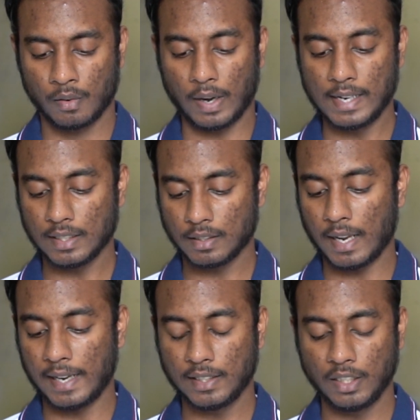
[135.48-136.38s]
Right at
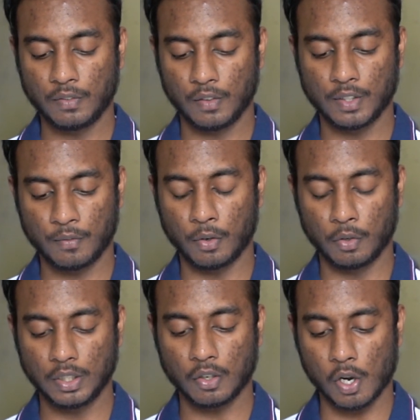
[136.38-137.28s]

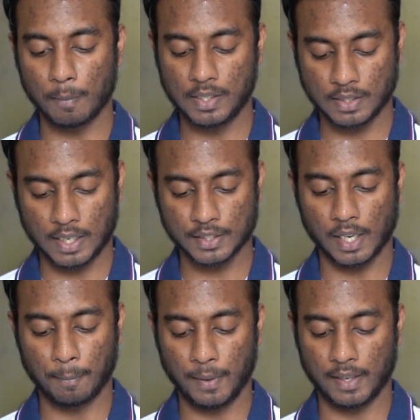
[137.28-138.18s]
1954, the comet starts
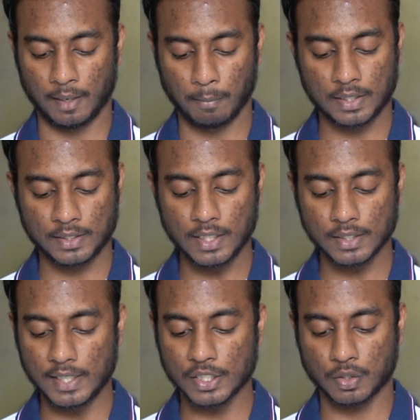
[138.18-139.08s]
appearing. But since
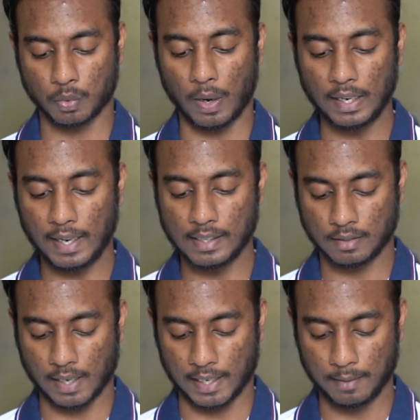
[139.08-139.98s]
it's twilight
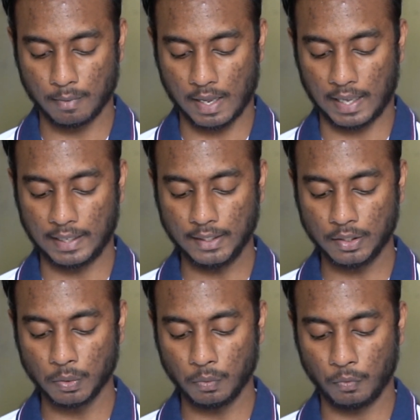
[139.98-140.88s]
time, I need
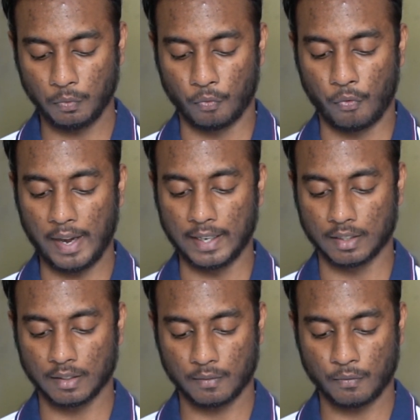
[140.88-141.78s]
to
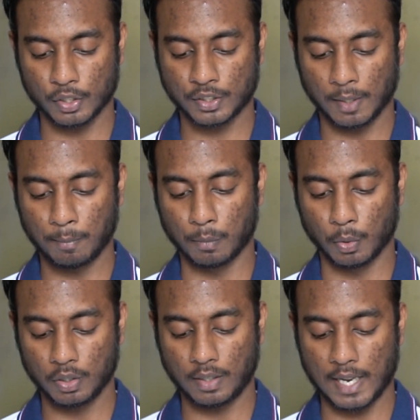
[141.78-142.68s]
wait for some
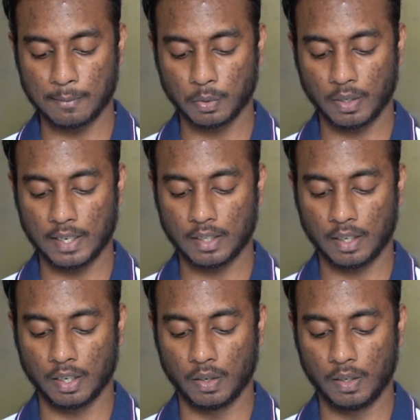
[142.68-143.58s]
more time to get
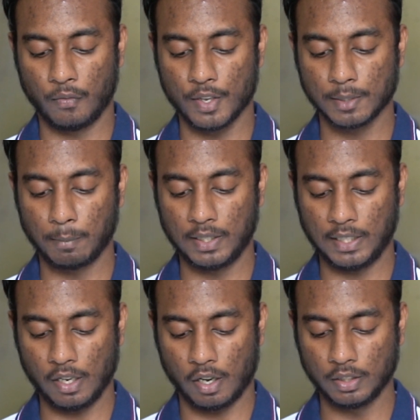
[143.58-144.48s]
a good
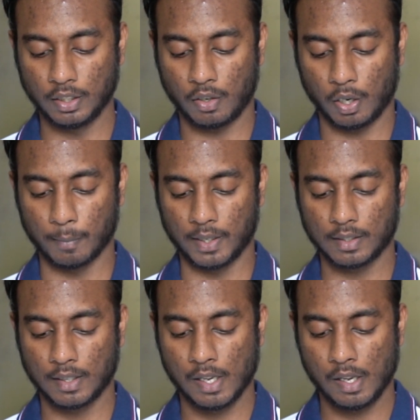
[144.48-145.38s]
visibility on the comet,
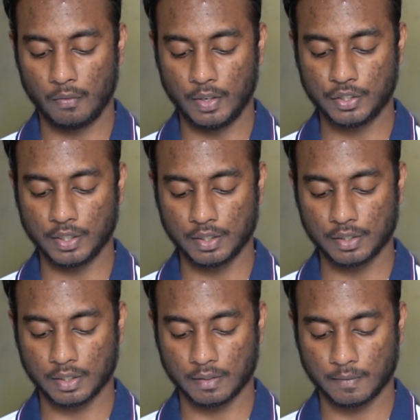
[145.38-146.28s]
which
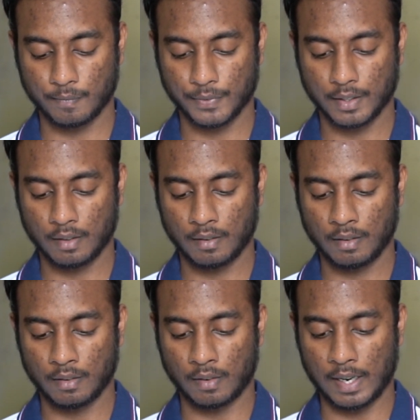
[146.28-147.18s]
is
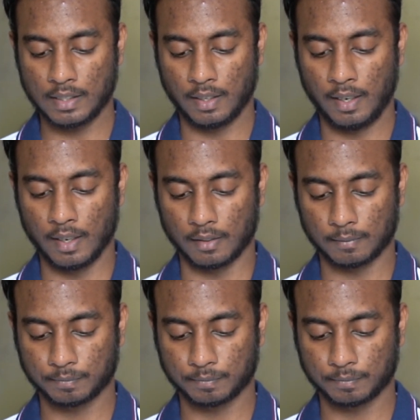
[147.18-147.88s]
right here